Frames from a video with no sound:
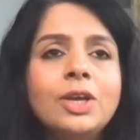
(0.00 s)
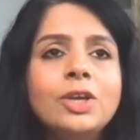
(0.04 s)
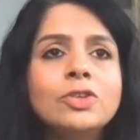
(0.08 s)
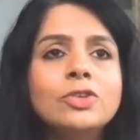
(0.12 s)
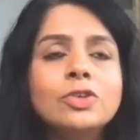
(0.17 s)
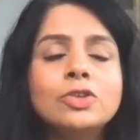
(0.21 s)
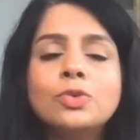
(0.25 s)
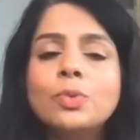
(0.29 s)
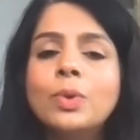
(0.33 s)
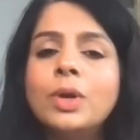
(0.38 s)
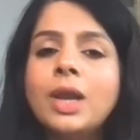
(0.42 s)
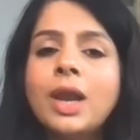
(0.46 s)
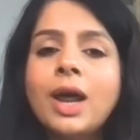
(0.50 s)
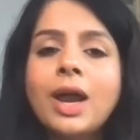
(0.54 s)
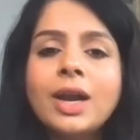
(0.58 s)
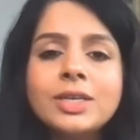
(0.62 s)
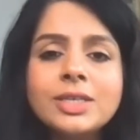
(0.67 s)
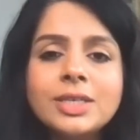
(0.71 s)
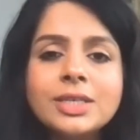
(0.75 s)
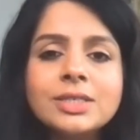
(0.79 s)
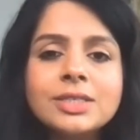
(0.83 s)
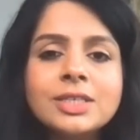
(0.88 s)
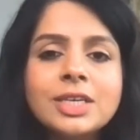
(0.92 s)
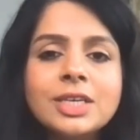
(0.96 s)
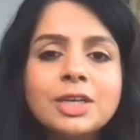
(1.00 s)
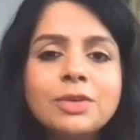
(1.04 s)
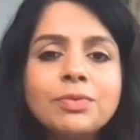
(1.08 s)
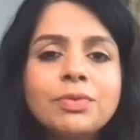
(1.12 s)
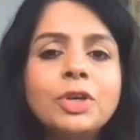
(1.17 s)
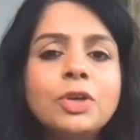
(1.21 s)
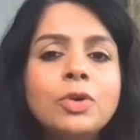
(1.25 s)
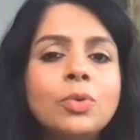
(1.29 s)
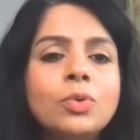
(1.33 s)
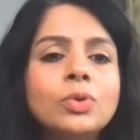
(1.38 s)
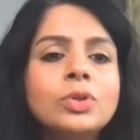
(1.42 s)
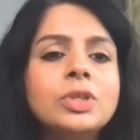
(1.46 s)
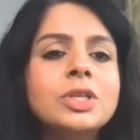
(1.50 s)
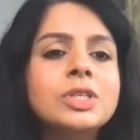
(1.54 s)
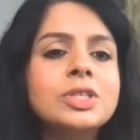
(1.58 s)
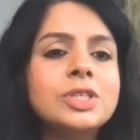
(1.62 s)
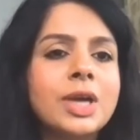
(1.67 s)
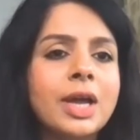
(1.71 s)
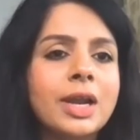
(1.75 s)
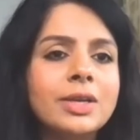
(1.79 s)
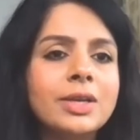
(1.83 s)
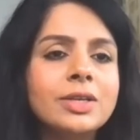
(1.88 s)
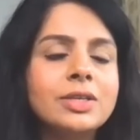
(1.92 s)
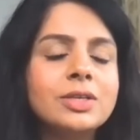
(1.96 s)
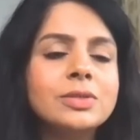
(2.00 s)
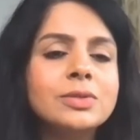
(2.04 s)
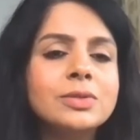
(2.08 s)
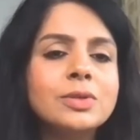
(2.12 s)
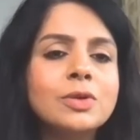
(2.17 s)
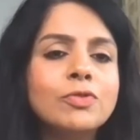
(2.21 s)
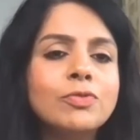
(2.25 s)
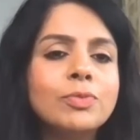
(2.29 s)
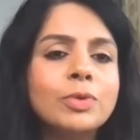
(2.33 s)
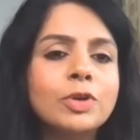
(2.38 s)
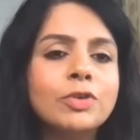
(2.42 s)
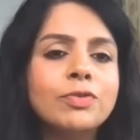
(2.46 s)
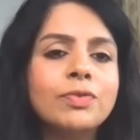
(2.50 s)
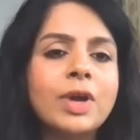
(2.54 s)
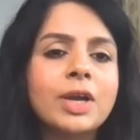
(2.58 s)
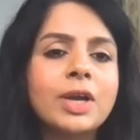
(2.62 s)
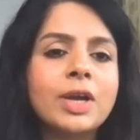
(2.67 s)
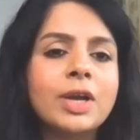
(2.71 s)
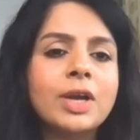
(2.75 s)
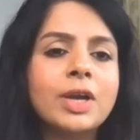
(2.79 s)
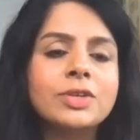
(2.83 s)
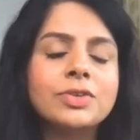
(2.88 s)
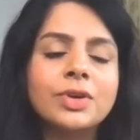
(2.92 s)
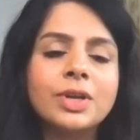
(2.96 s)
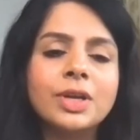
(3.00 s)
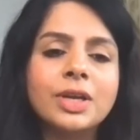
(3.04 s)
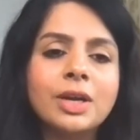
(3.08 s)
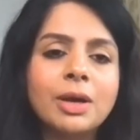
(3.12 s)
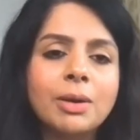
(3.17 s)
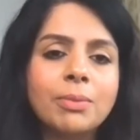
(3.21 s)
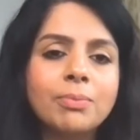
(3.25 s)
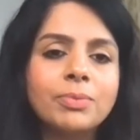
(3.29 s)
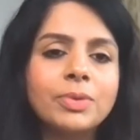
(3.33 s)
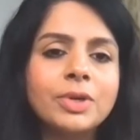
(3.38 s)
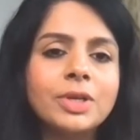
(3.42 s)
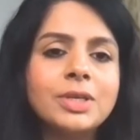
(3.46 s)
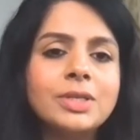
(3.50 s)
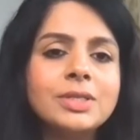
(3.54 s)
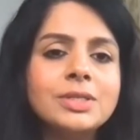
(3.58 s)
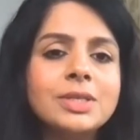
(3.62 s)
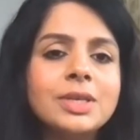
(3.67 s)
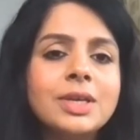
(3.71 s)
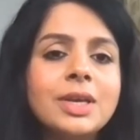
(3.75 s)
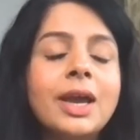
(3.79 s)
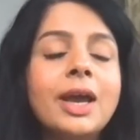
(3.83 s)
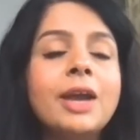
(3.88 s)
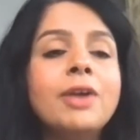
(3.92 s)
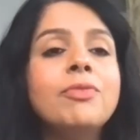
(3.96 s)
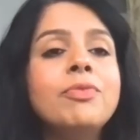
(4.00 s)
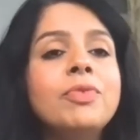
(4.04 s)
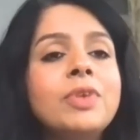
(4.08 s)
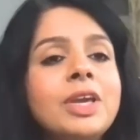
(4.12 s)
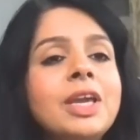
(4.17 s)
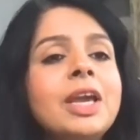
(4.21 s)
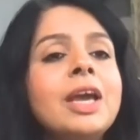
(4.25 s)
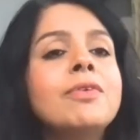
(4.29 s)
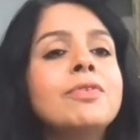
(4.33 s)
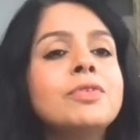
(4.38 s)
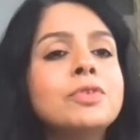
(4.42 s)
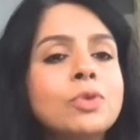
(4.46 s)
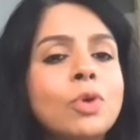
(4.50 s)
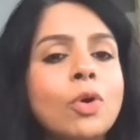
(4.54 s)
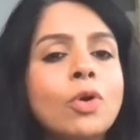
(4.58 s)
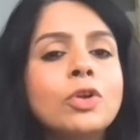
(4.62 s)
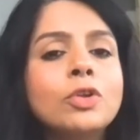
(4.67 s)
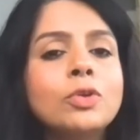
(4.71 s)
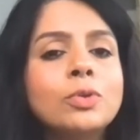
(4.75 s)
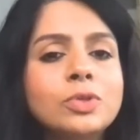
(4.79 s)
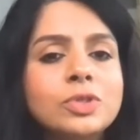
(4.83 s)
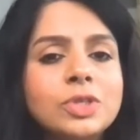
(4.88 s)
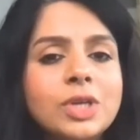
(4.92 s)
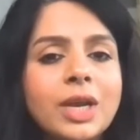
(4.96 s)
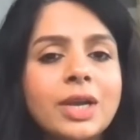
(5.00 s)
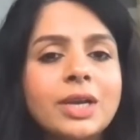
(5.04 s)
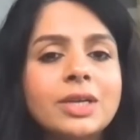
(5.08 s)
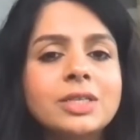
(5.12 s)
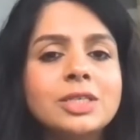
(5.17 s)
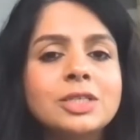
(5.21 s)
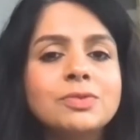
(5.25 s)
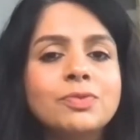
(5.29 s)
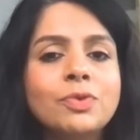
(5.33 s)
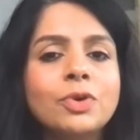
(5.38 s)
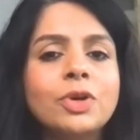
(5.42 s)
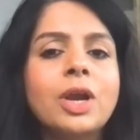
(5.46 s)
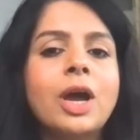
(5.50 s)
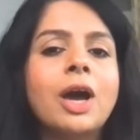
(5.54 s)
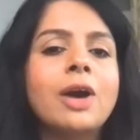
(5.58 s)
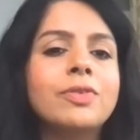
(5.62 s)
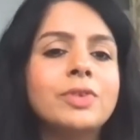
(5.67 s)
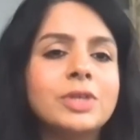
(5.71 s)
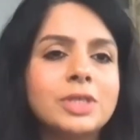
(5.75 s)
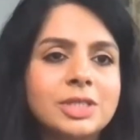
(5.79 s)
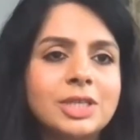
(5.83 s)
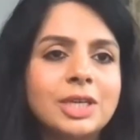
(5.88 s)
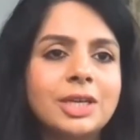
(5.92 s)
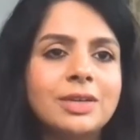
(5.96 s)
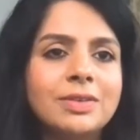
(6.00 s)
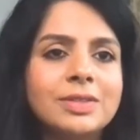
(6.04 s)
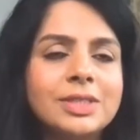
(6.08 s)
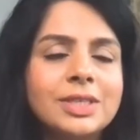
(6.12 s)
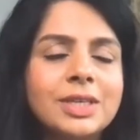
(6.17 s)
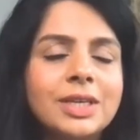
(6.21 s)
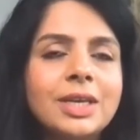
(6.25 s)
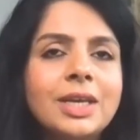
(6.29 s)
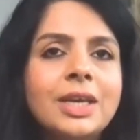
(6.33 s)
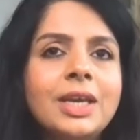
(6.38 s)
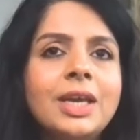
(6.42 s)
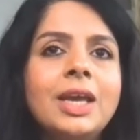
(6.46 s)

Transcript: So to a large extent, we know the challenges of manufacturing companies, and we have solved those challenges for ourselves.